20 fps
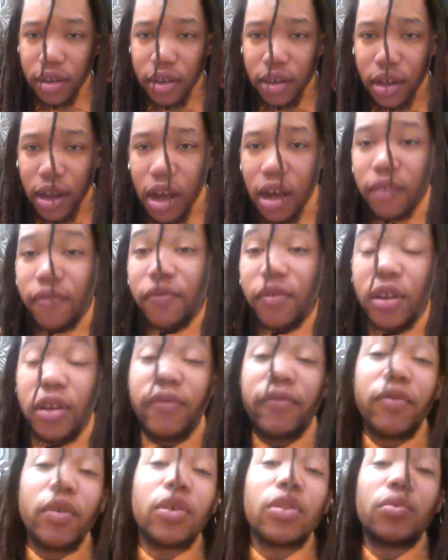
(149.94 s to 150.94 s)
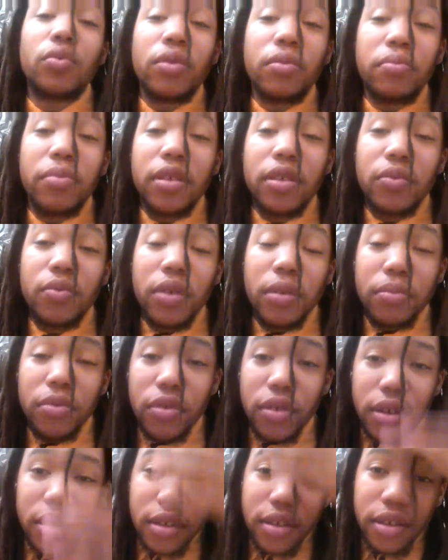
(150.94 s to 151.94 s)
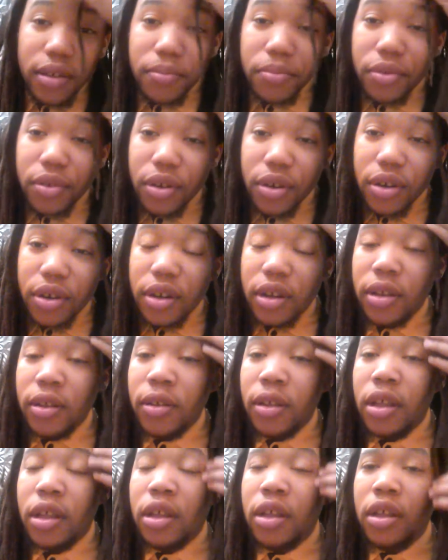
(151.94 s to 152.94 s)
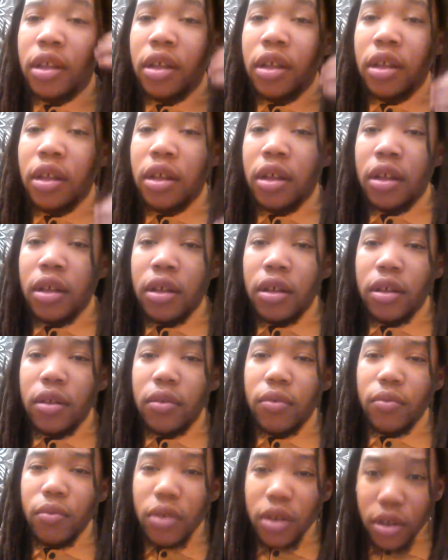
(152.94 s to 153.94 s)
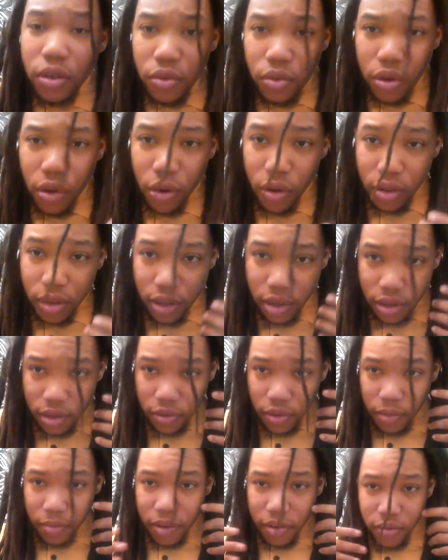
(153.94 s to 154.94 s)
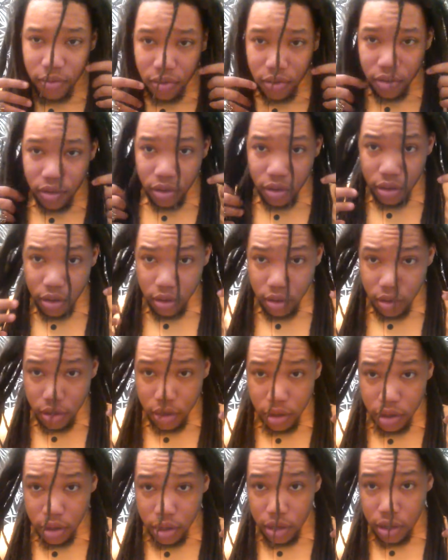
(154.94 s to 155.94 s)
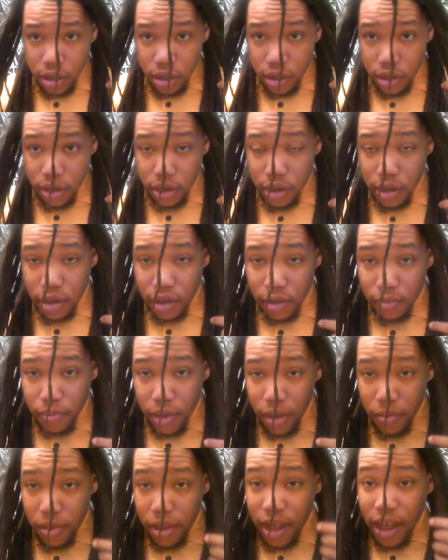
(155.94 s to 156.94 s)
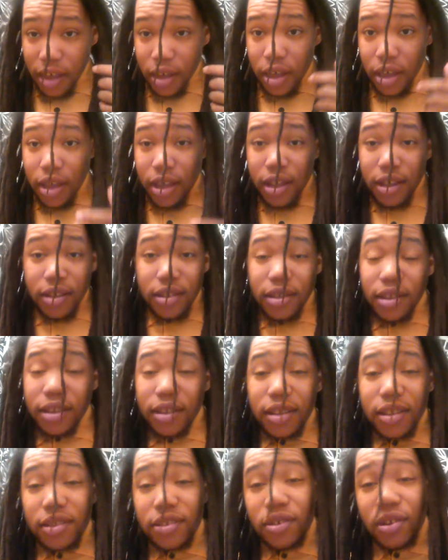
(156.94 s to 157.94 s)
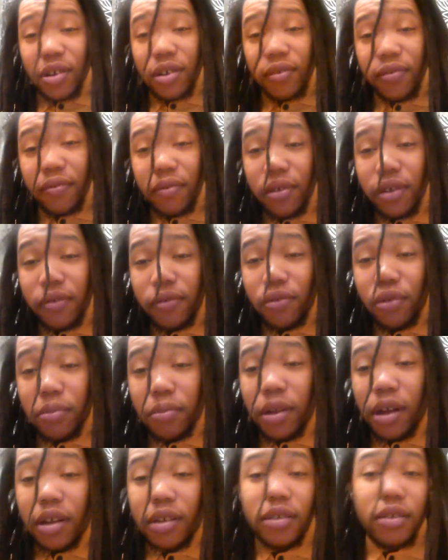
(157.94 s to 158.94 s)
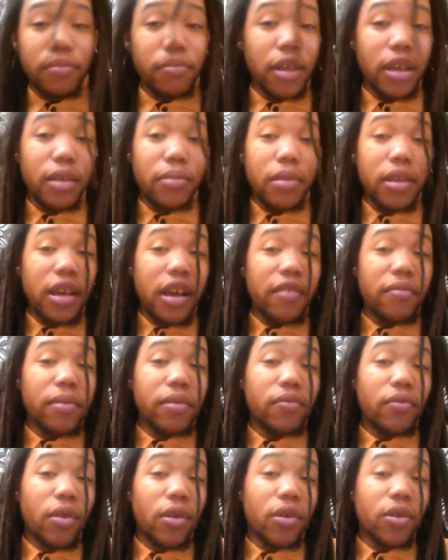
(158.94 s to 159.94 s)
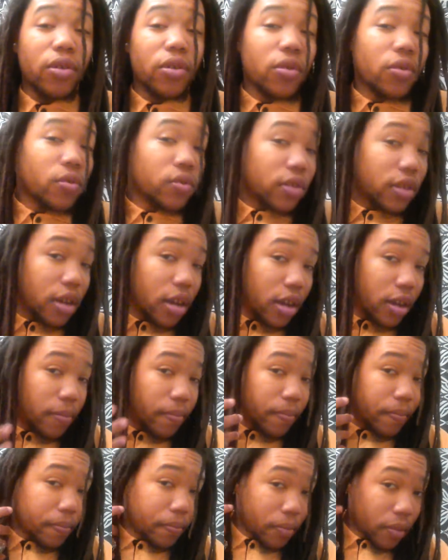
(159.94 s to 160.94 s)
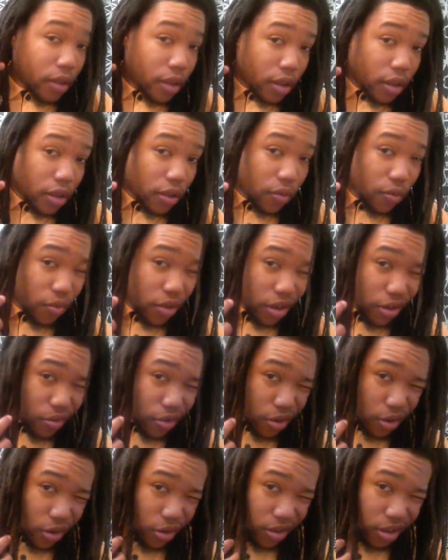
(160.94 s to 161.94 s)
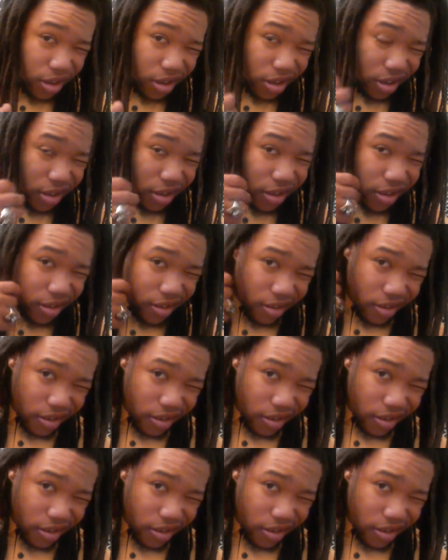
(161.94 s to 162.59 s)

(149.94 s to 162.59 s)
Converse with me is what I'm trying to say. I'm sorry. What do you call these? I mean, because maybe he said these aren't freeform locks. Maybe I've been wrong the whole time. What do you call these?